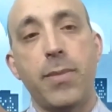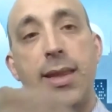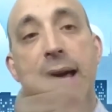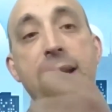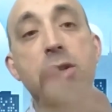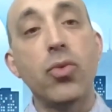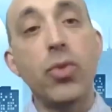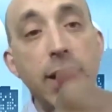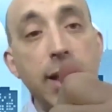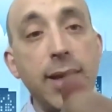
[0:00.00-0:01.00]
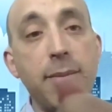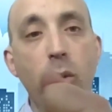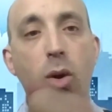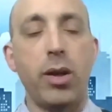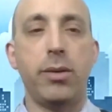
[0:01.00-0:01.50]
That is really
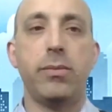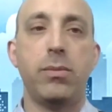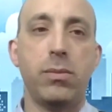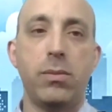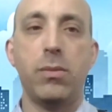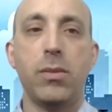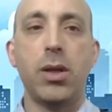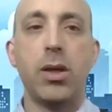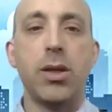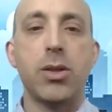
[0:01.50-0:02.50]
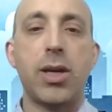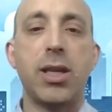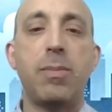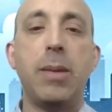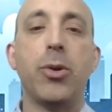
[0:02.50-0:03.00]
important. So I
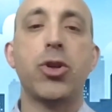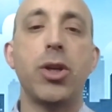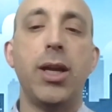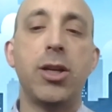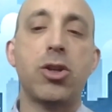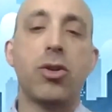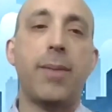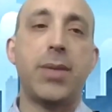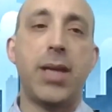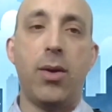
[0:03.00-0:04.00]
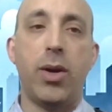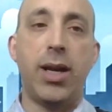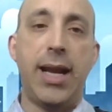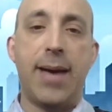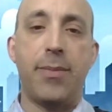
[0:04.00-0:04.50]
think people should interrupt hate when
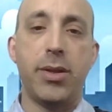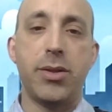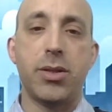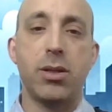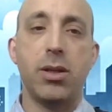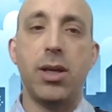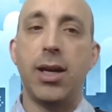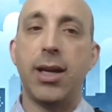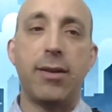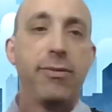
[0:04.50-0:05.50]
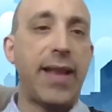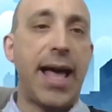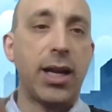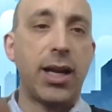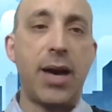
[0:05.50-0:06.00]
it happens. Again,
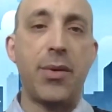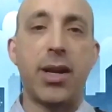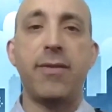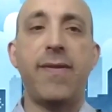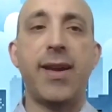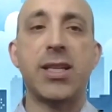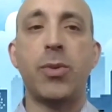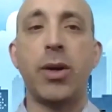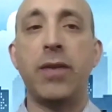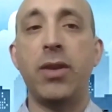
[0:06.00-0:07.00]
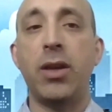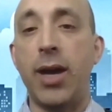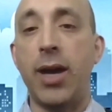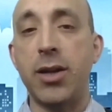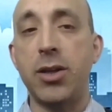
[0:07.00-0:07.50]
flag a comment on Facebook, and if you don't
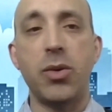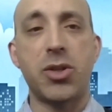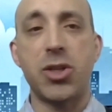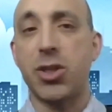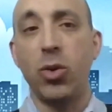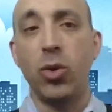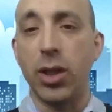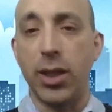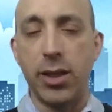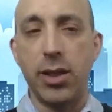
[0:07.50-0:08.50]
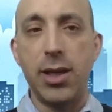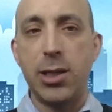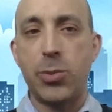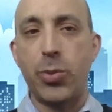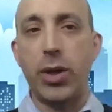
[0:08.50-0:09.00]
know how to do it, just Google it.
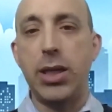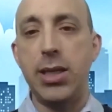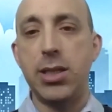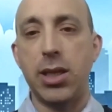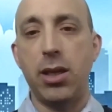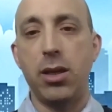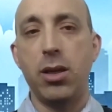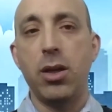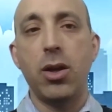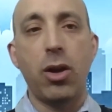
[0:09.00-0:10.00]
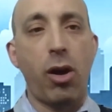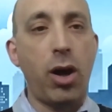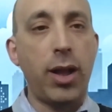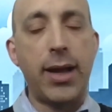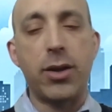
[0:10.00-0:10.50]
It's pretty easy.
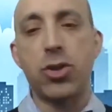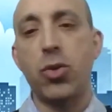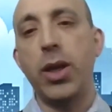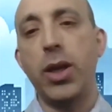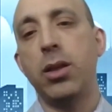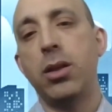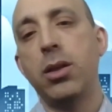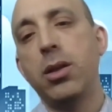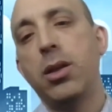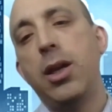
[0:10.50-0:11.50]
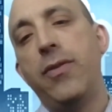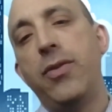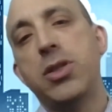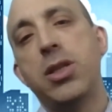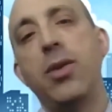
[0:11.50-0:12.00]
Call out a tweet if
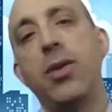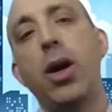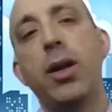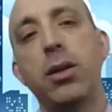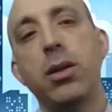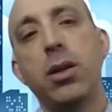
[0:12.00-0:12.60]
you see one,